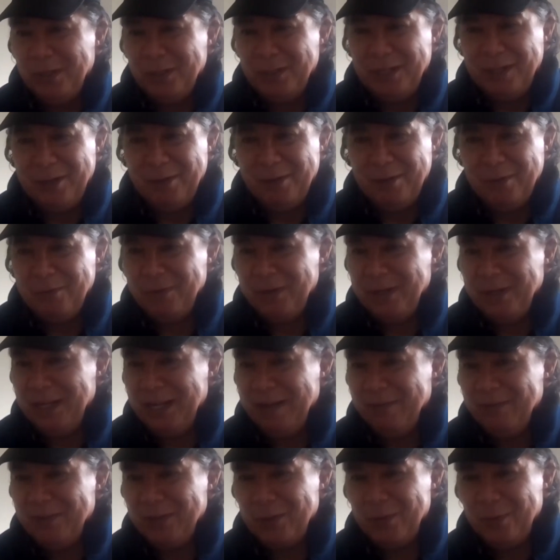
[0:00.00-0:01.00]
They don't
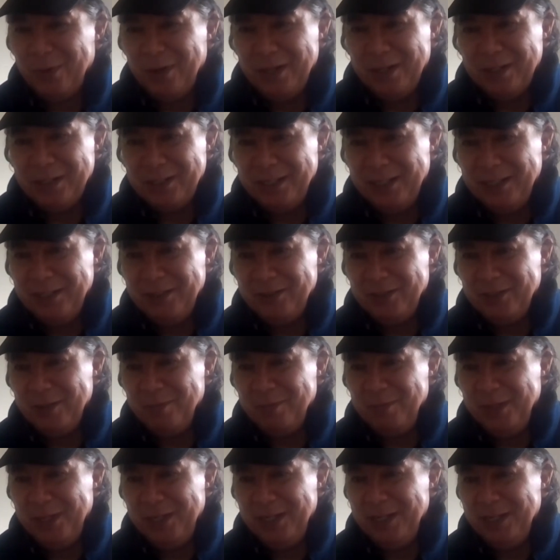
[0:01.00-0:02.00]
really have the quality to
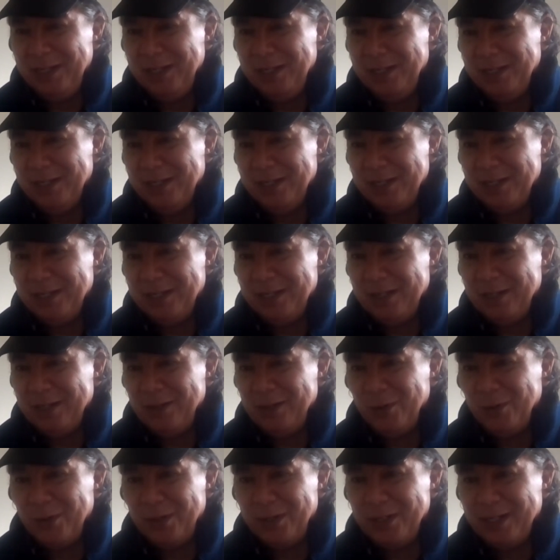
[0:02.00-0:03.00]
be an
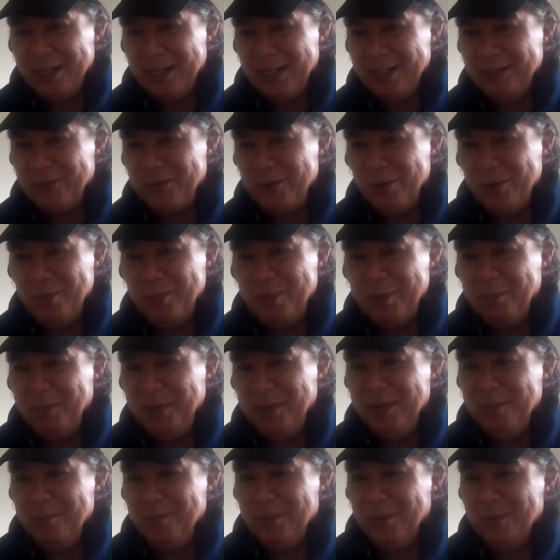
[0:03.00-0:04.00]
organized group
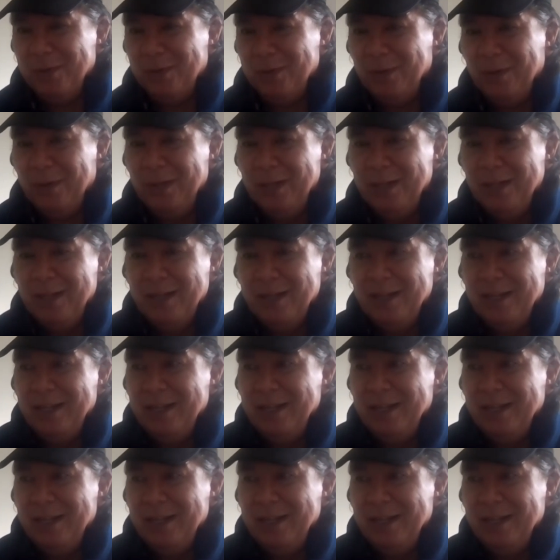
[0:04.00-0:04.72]
of people.